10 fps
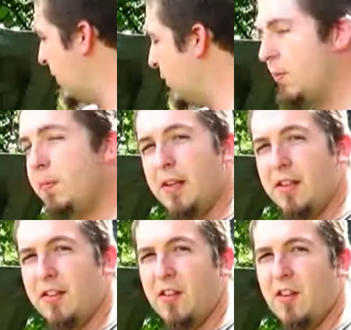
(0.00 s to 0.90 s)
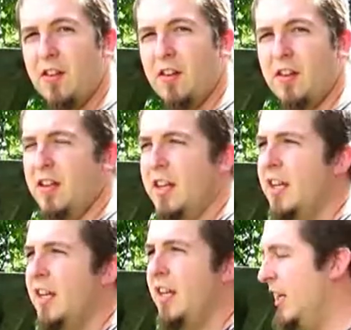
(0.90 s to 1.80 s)
to put in this car.
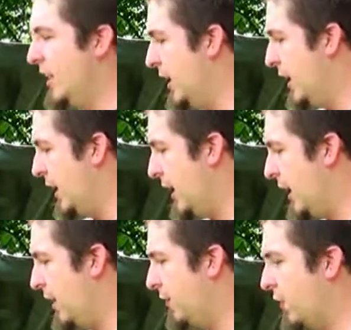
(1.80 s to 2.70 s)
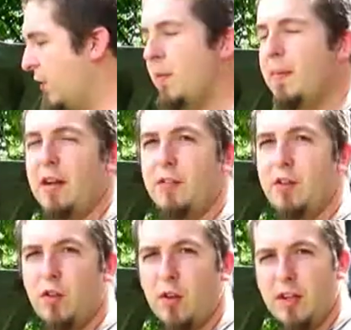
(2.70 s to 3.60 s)
It's supposed to come out of a
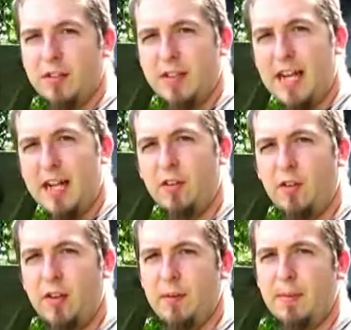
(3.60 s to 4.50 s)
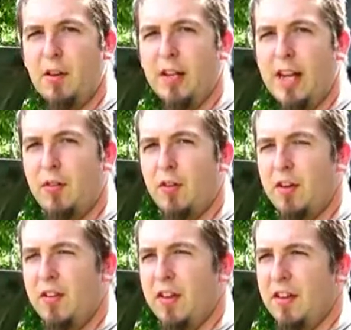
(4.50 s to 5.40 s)
truck. The guy told him it only had
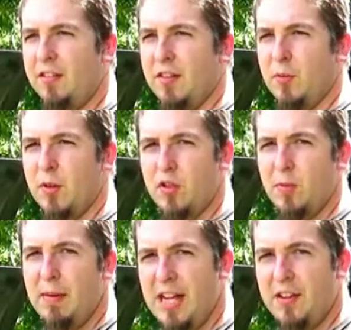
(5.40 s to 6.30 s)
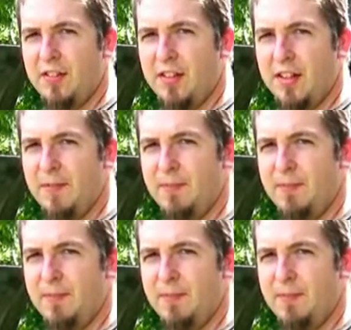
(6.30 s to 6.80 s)
30,000 original miles on it.